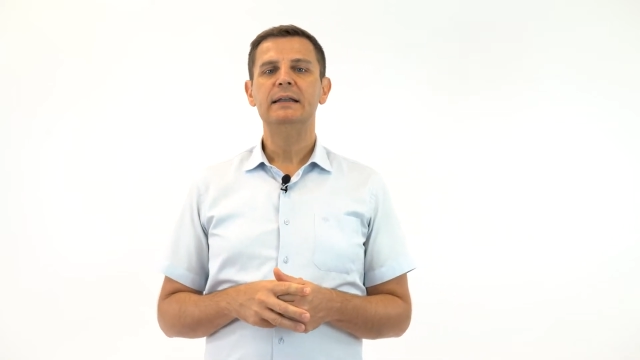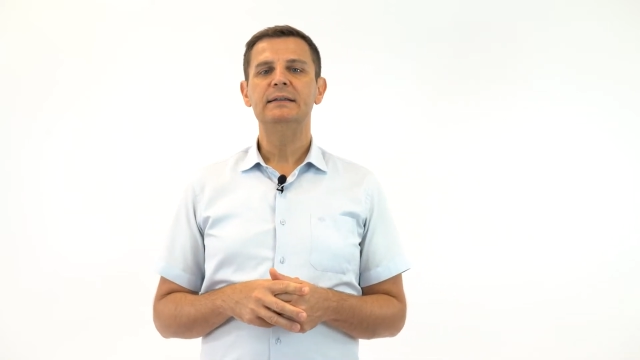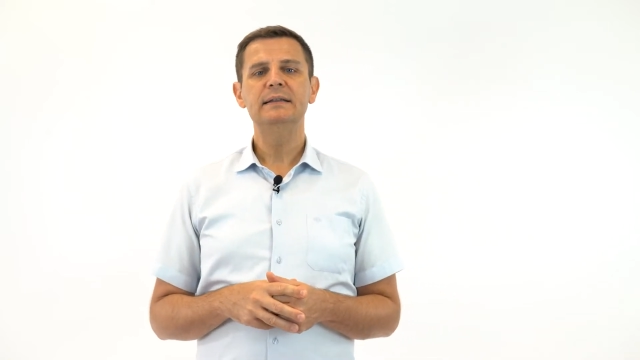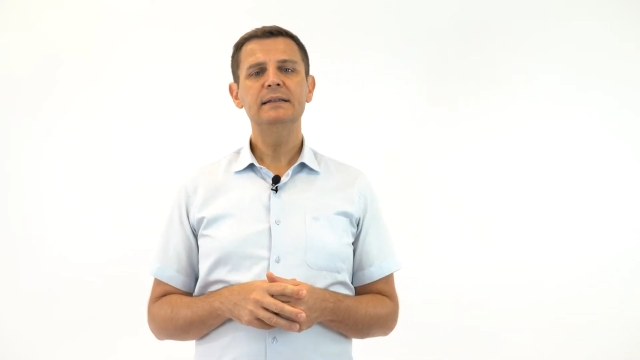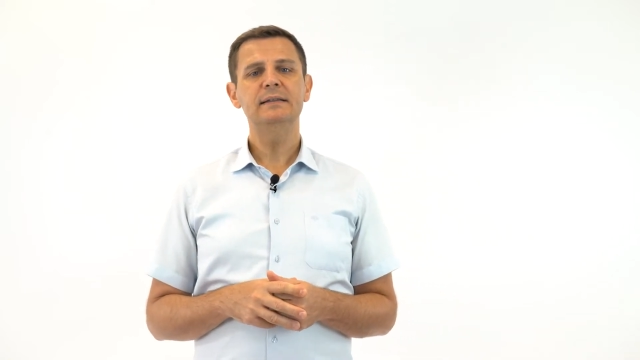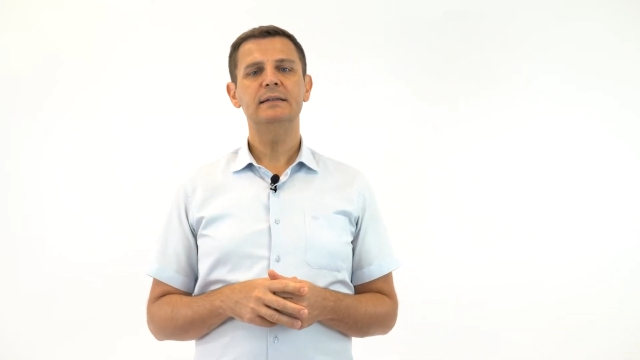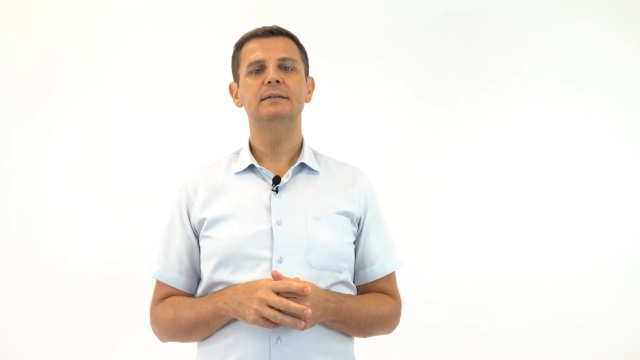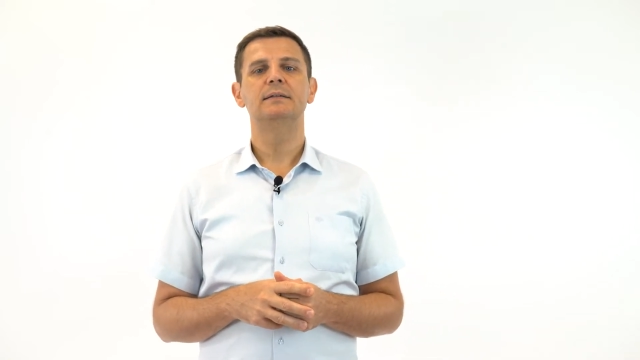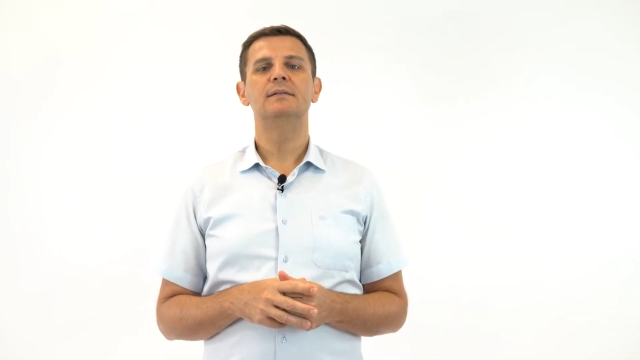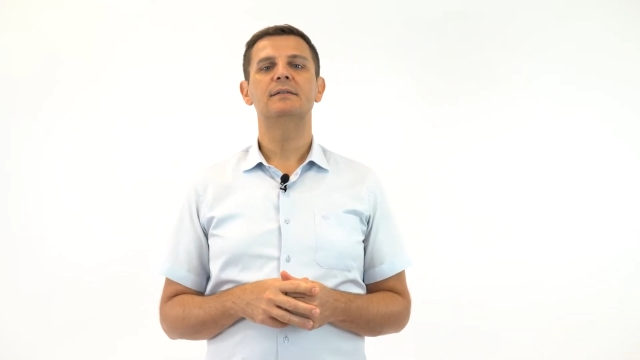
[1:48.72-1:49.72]
These
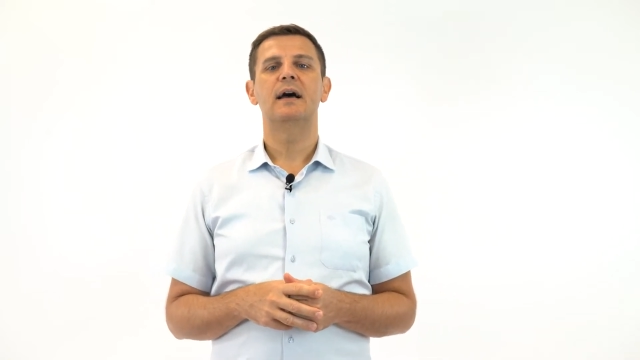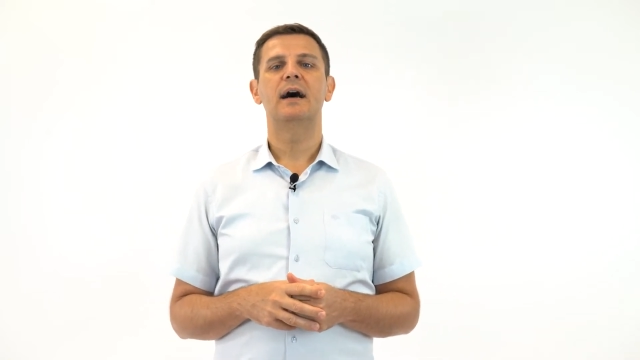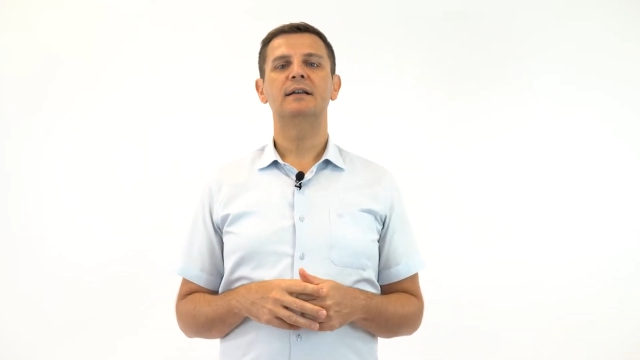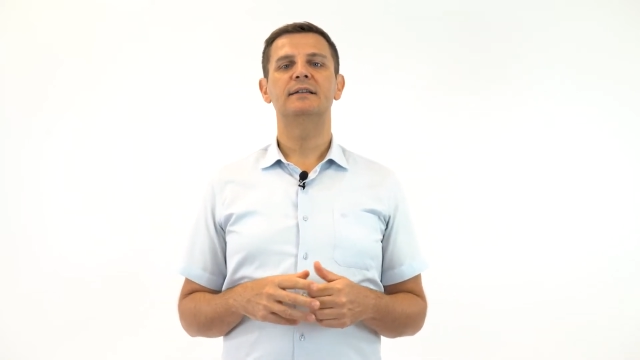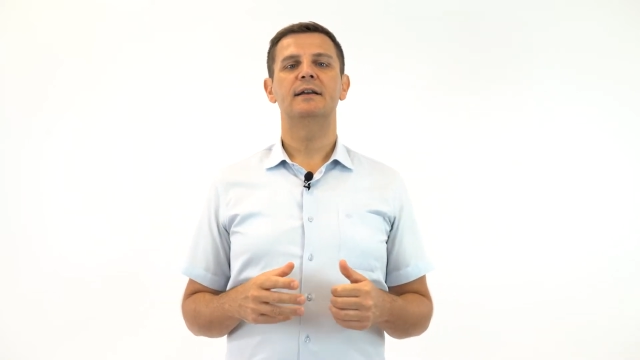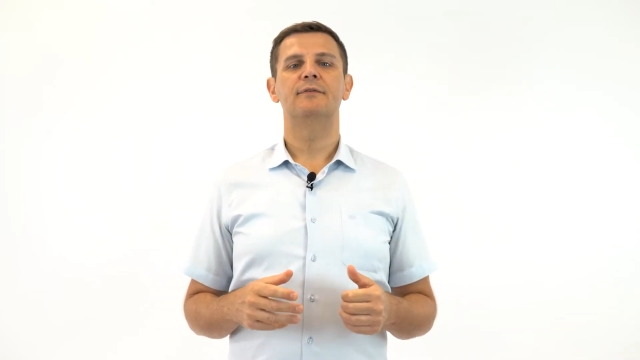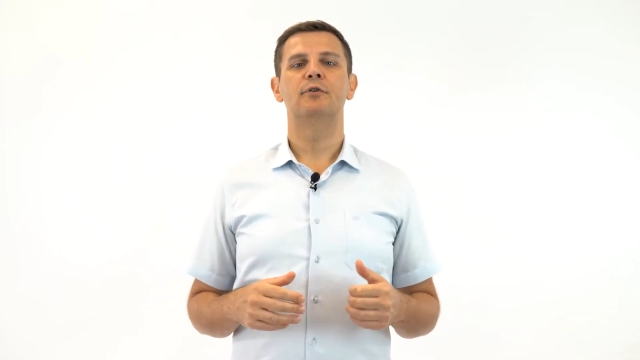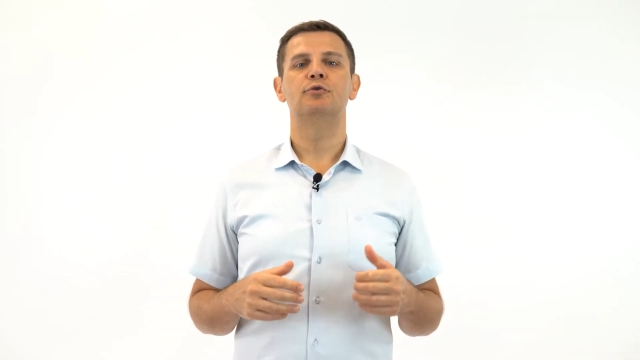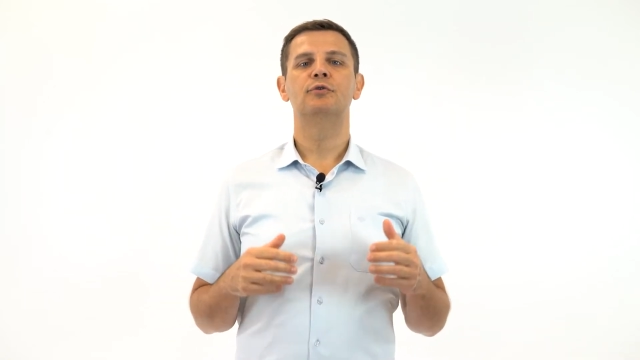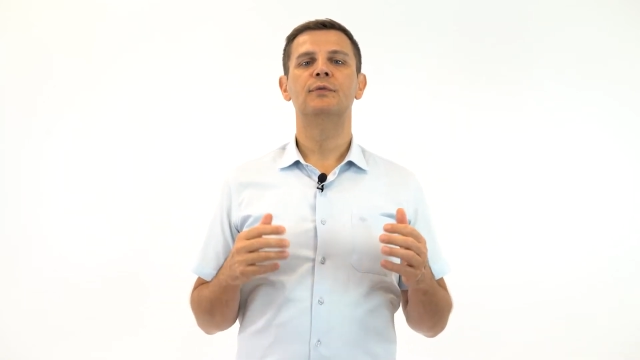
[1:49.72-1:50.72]
tendons are
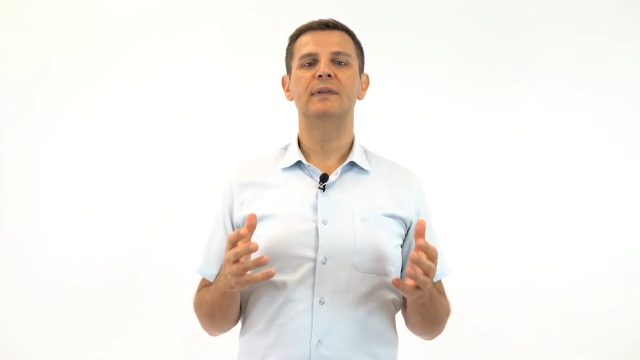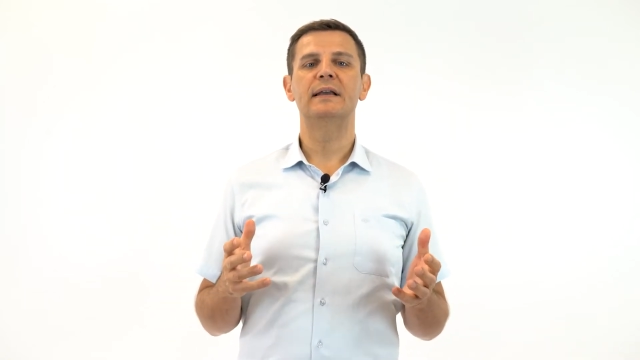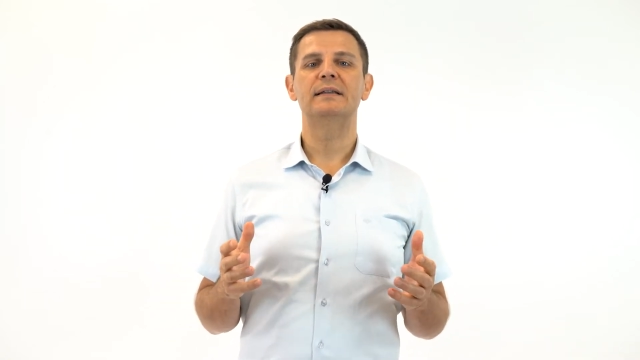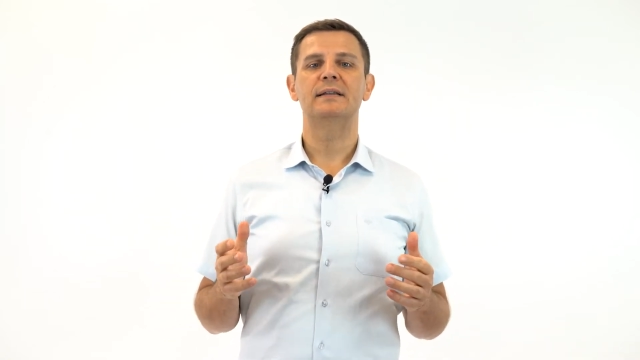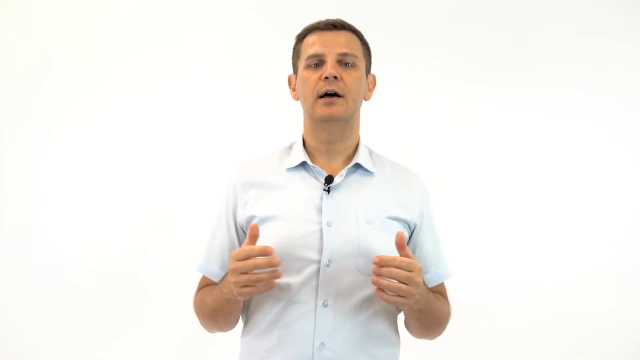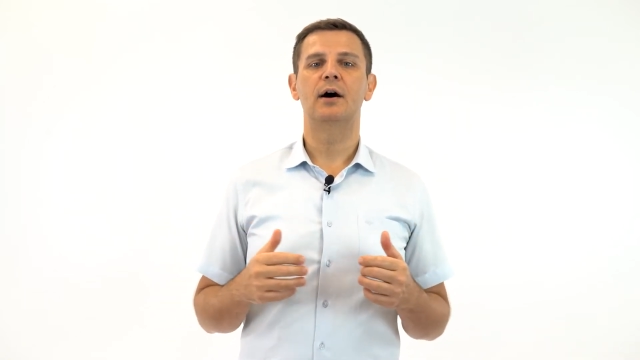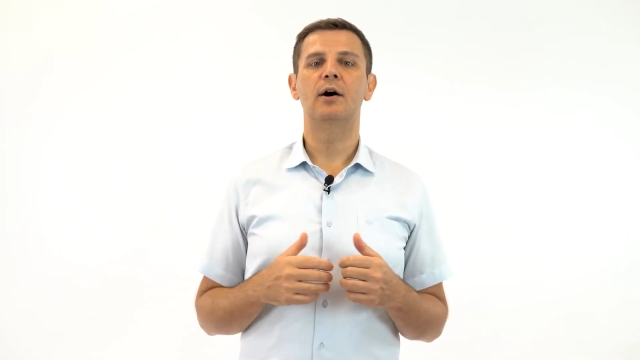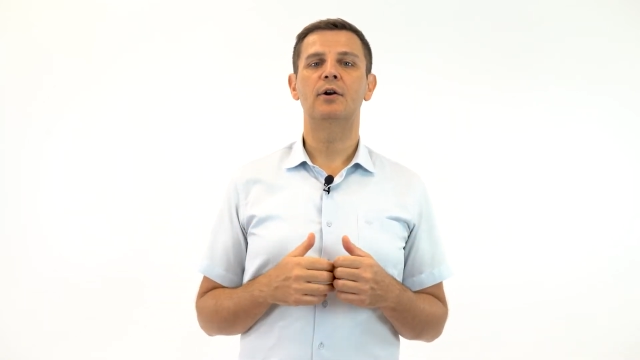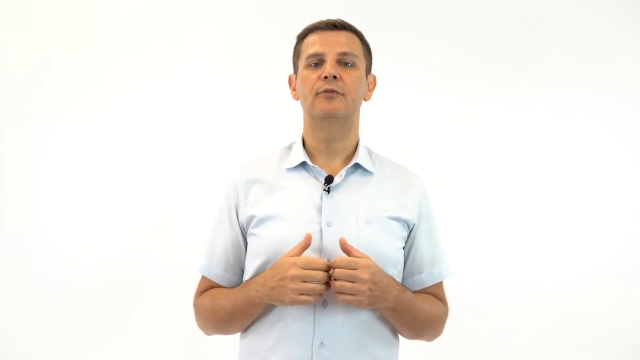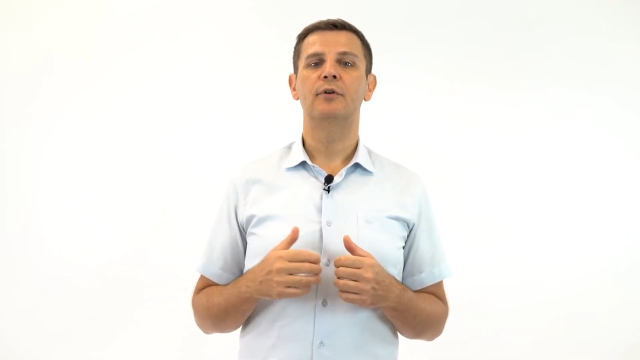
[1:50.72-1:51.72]
therefore to flex
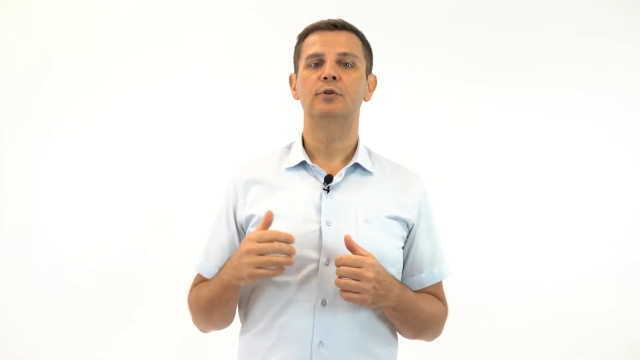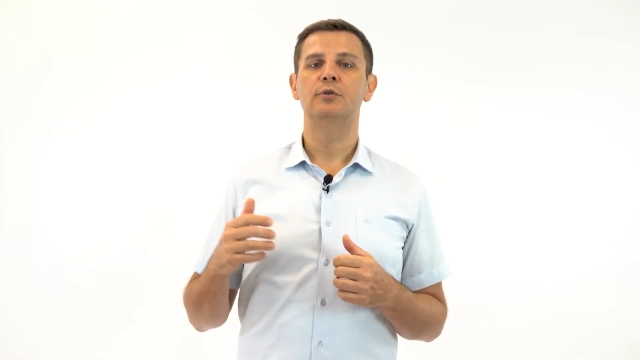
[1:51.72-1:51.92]
our